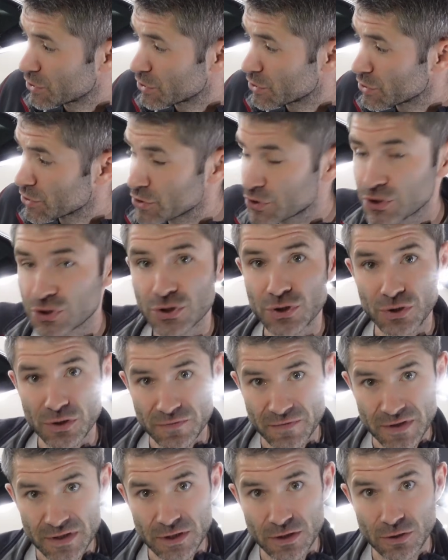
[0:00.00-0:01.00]

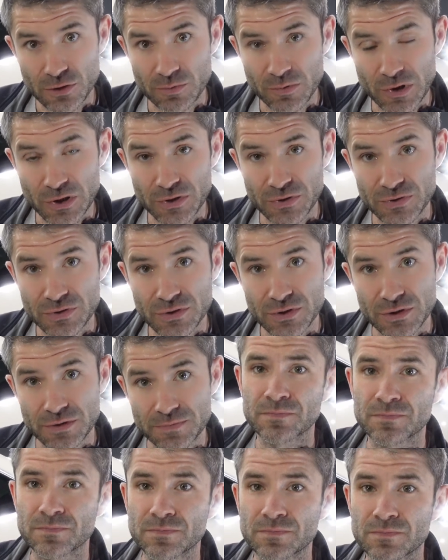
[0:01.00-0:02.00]
surface lubricants.
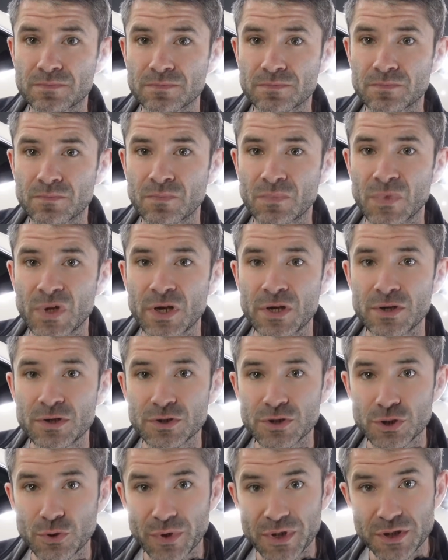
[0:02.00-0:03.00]

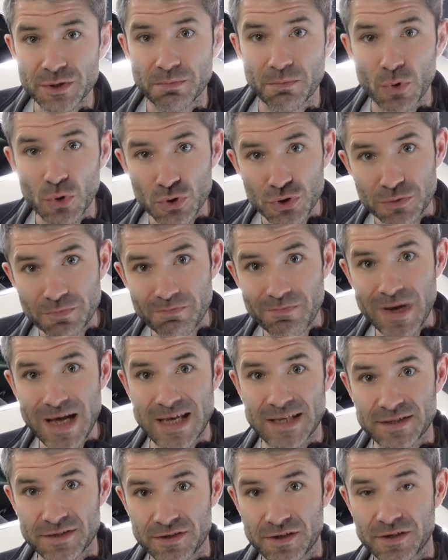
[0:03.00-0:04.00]
So it's much
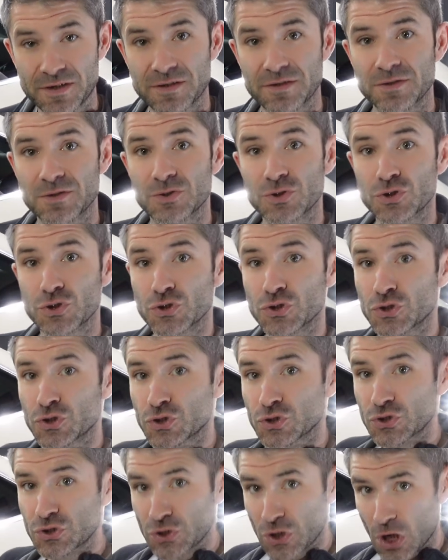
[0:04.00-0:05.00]
better to
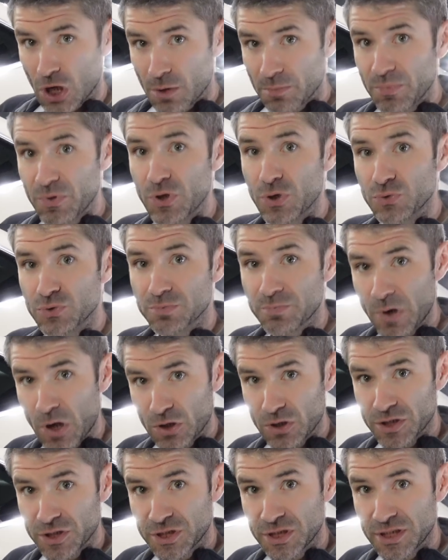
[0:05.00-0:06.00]
stop those
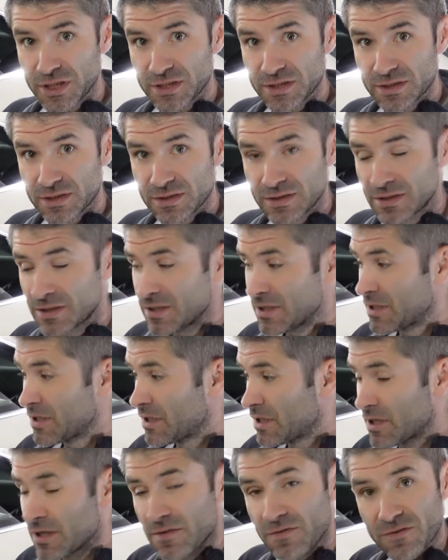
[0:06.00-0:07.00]
polishes
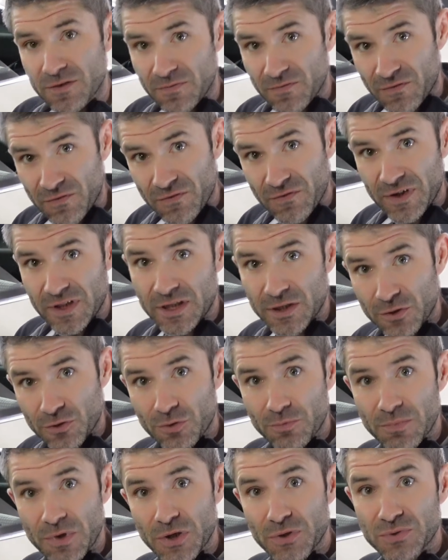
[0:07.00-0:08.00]
from filling
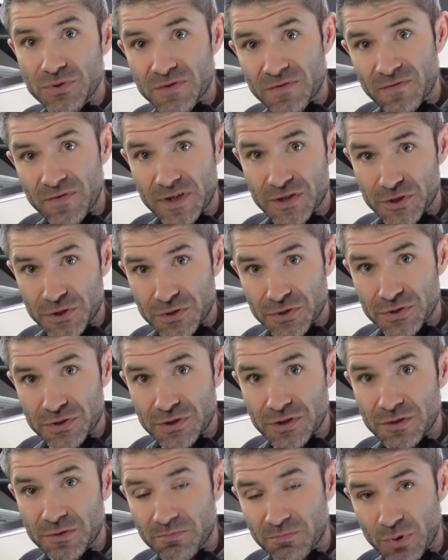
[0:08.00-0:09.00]
up those fissures
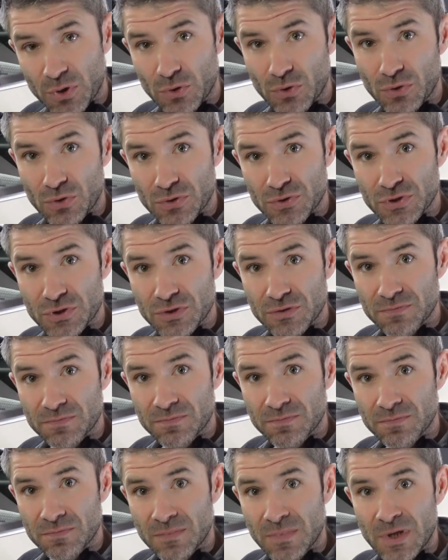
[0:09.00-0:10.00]
and pores
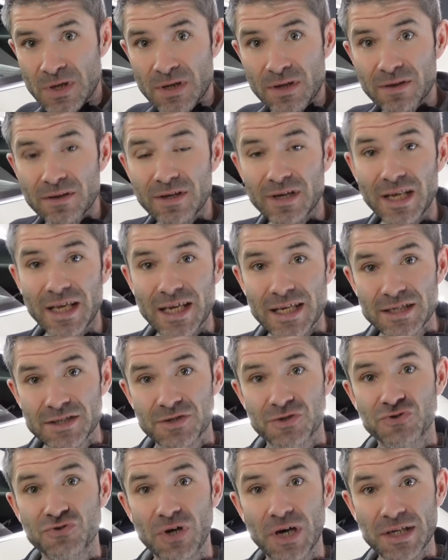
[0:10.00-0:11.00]
than it is
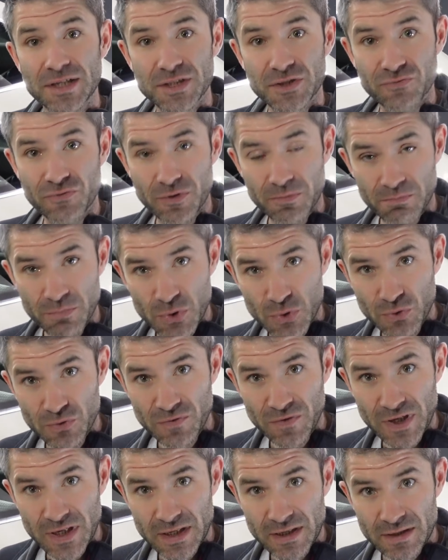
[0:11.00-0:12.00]
to try to
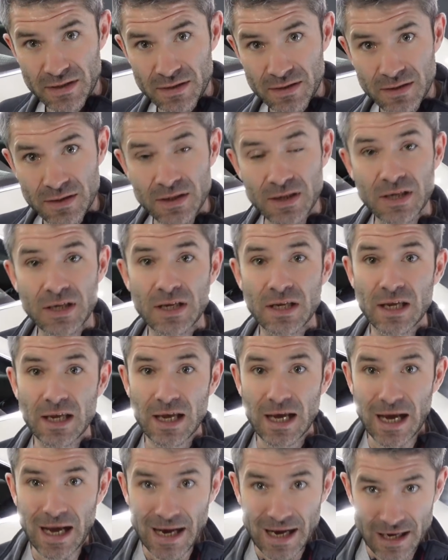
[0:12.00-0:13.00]
remove it
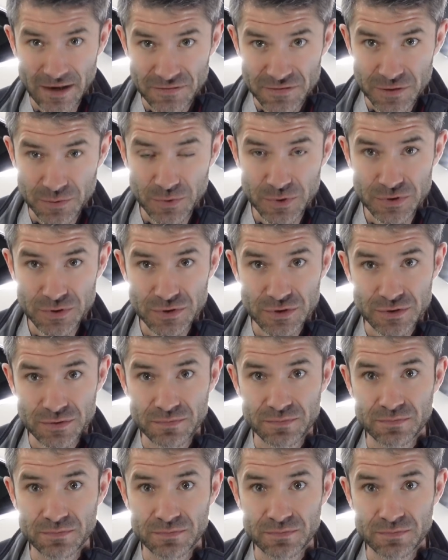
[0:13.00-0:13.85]
afterwards.